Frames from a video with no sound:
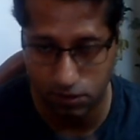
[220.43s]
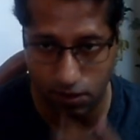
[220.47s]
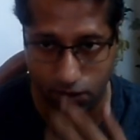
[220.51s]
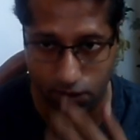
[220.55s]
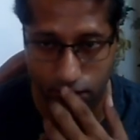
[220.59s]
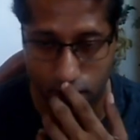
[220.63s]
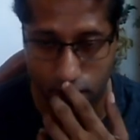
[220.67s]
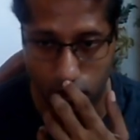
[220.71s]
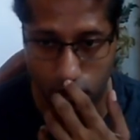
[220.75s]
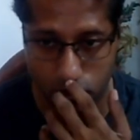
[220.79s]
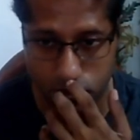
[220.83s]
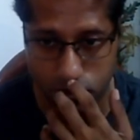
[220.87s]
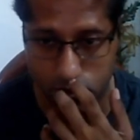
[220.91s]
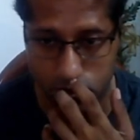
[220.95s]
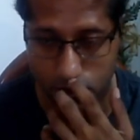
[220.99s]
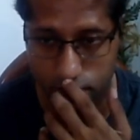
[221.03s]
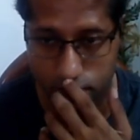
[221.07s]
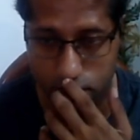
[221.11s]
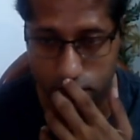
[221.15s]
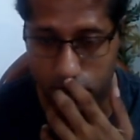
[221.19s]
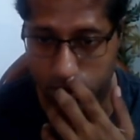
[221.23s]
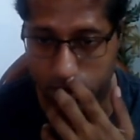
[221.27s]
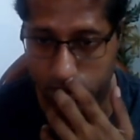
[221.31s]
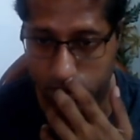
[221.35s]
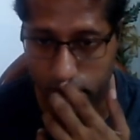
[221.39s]
I will not
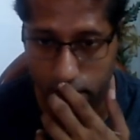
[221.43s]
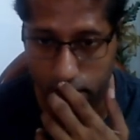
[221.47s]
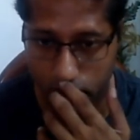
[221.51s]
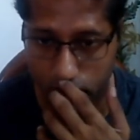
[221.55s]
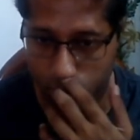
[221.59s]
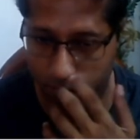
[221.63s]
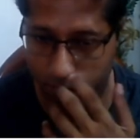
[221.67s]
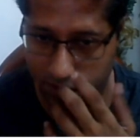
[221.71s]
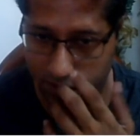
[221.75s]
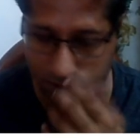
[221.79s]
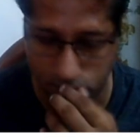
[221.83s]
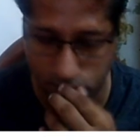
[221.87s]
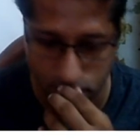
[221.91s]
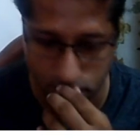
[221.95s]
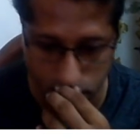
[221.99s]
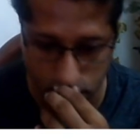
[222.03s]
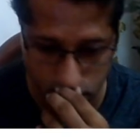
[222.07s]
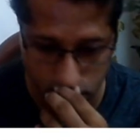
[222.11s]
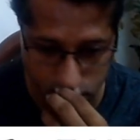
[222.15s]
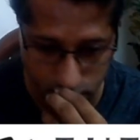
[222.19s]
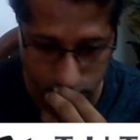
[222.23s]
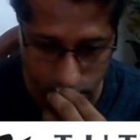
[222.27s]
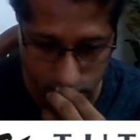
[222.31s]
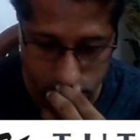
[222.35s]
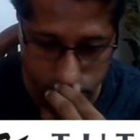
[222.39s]
solve the linear equation. In
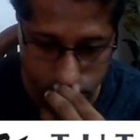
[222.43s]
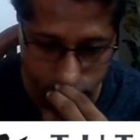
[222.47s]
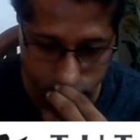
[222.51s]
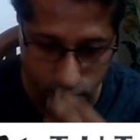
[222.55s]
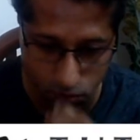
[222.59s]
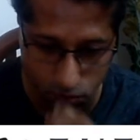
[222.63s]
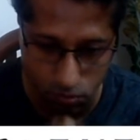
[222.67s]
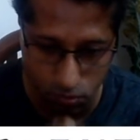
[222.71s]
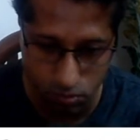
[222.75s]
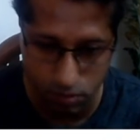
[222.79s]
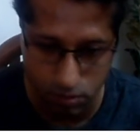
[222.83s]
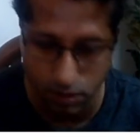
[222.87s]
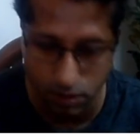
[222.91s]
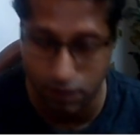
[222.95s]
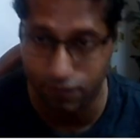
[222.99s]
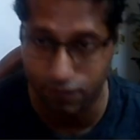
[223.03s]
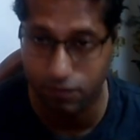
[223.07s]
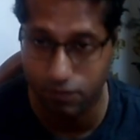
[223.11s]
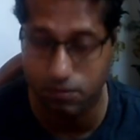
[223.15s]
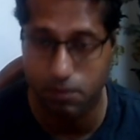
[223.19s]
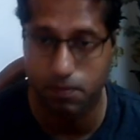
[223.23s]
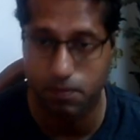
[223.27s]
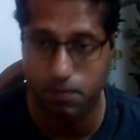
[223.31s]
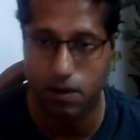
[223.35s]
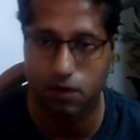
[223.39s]
the next video, that will
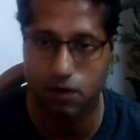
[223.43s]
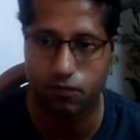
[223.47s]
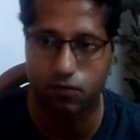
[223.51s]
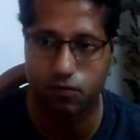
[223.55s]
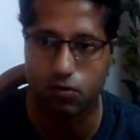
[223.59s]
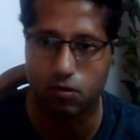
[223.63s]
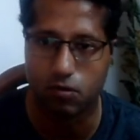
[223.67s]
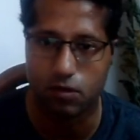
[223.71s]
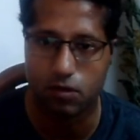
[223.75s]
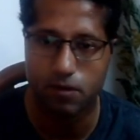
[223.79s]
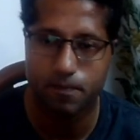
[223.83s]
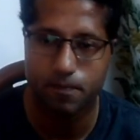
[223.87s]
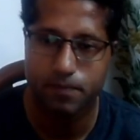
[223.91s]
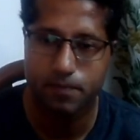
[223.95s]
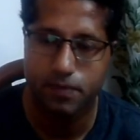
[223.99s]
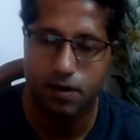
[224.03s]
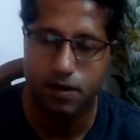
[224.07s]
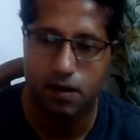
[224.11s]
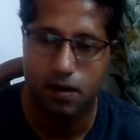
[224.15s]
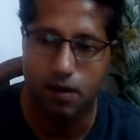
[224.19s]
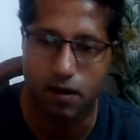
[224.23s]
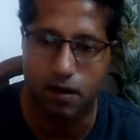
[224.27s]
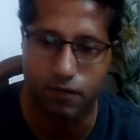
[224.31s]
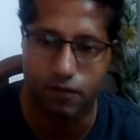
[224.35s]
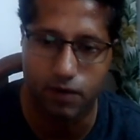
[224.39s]
be part 4,
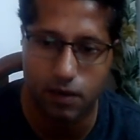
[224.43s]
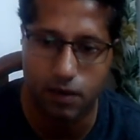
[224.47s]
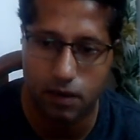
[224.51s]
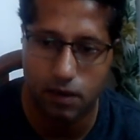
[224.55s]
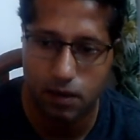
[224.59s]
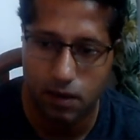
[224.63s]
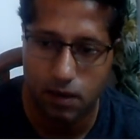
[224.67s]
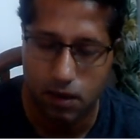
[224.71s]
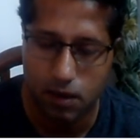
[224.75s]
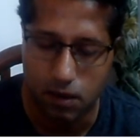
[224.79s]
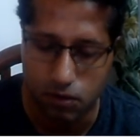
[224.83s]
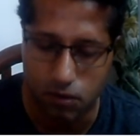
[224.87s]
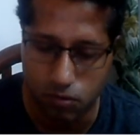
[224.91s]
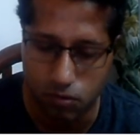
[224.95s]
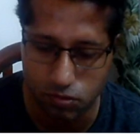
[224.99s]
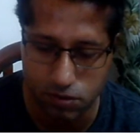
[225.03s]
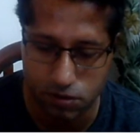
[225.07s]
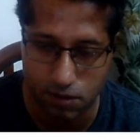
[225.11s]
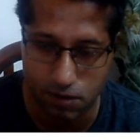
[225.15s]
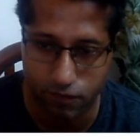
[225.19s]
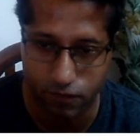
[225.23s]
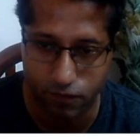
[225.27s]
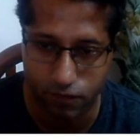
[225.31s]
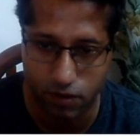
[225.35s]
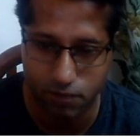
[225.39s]
I will do
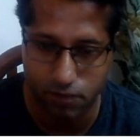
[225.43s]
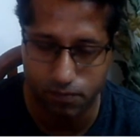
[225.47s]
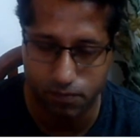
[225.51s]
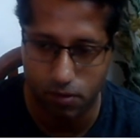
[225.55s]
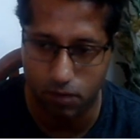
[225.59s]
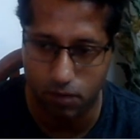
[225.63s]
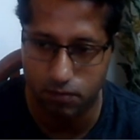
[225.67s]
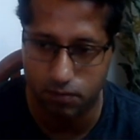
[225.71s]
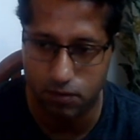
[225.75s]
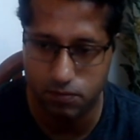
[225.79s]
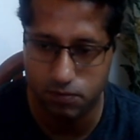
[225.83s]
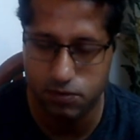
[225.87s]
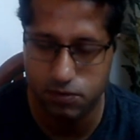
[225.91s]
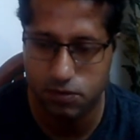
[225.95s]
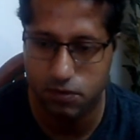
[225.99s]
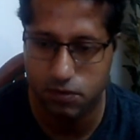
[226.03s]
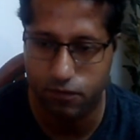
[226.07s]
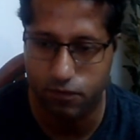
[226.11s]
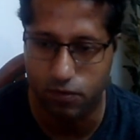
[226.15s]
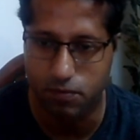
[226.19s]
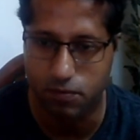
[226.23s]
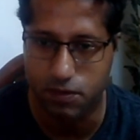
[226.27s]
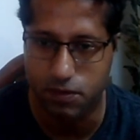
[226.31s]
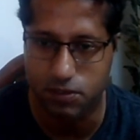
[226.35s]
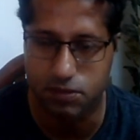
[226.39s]
some word problems
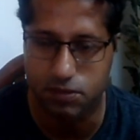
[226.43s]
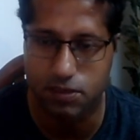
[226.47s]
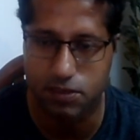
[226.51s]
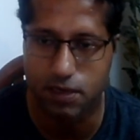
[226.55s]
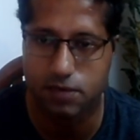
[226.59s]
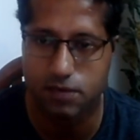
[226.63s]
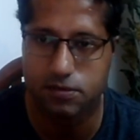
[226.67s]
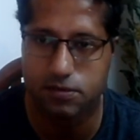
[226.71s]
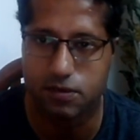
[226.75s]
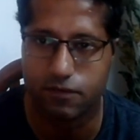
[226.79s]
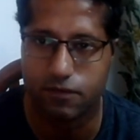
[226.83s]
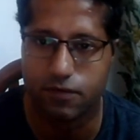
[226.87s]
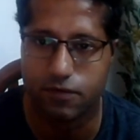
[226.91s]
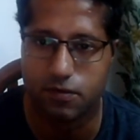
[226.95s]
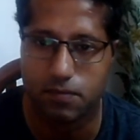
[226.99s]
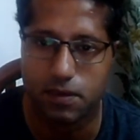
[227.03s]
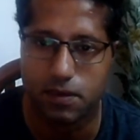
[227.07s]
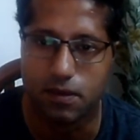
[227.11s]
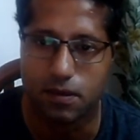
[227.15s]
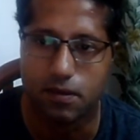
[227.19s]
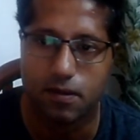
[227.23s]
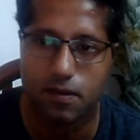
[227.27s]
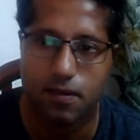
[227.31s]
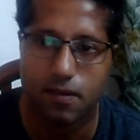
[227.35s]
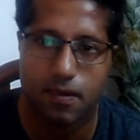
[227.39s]
from exercise
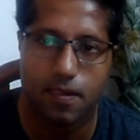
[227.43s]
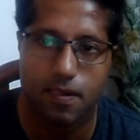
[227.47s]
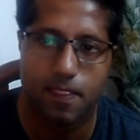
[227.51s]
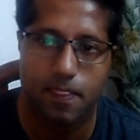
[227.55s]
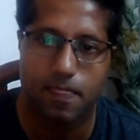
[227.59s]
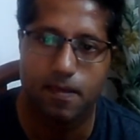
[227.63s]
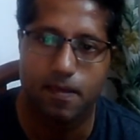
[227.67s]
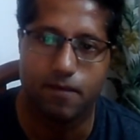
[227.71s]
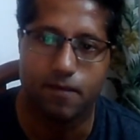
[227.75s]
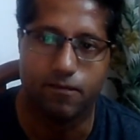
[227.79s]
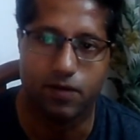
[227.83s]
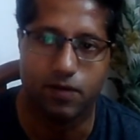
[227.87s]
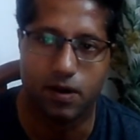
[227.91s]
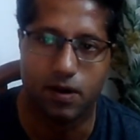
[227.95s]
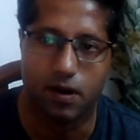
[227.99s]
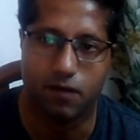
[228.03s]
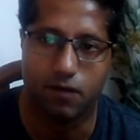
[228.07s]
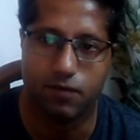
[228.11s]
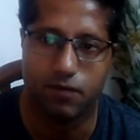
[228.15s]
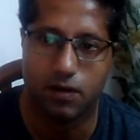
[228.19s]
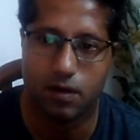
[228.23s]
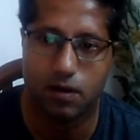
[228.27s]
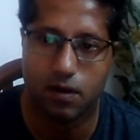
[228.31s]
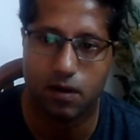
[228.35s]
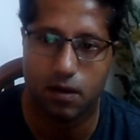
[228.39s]
7b, where I
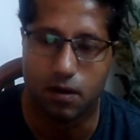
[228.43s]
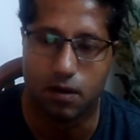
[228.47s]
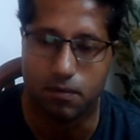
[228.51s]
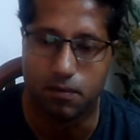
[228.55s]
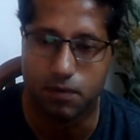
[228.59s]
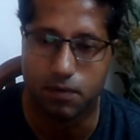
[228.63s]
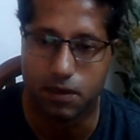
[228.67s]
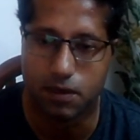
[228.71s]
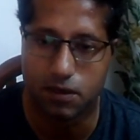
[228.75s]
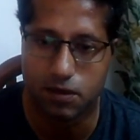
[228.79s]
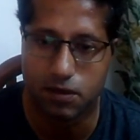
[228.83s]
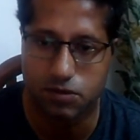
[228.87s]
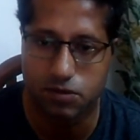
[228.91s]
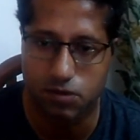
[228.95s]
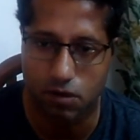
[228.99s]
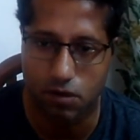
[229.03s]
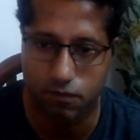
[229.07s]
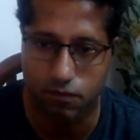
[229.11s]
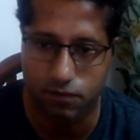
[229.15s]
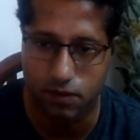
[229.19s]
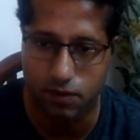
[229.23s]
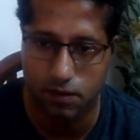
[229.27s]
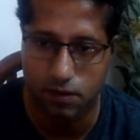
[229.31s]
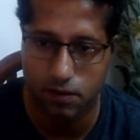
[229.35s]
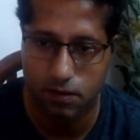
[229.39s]
will completely
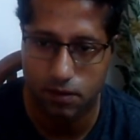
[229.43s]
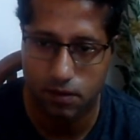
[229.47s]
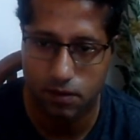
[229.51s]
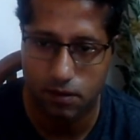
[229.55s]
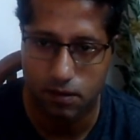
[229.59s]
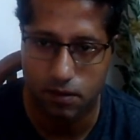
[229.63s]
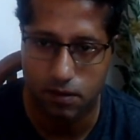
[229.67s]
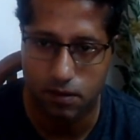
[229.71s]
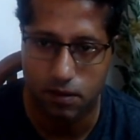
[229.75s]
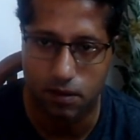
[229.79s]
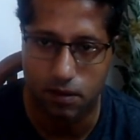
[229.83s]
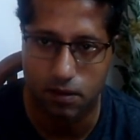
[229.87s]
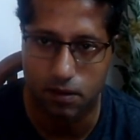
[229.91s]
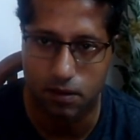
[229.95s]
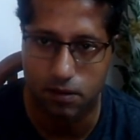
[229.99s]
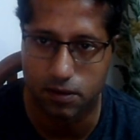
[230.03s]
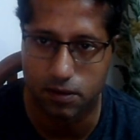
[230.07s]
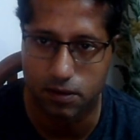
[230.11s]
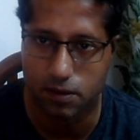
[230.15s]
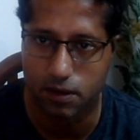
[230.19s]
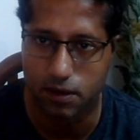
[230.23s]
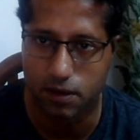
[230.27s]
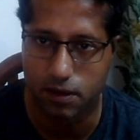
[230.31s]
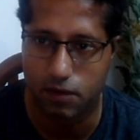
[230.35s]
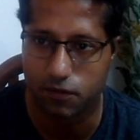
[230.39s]
solve the
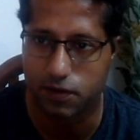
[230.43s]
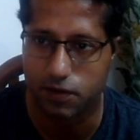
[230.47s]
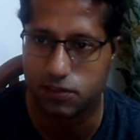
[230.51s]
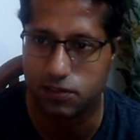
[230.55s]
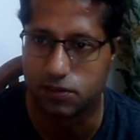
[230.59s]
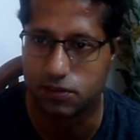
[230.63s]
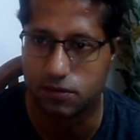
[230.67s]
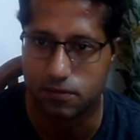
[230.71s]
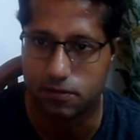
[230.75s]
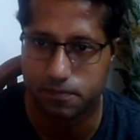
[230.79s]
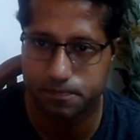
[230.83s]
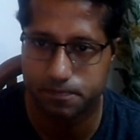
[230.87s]
linear equation.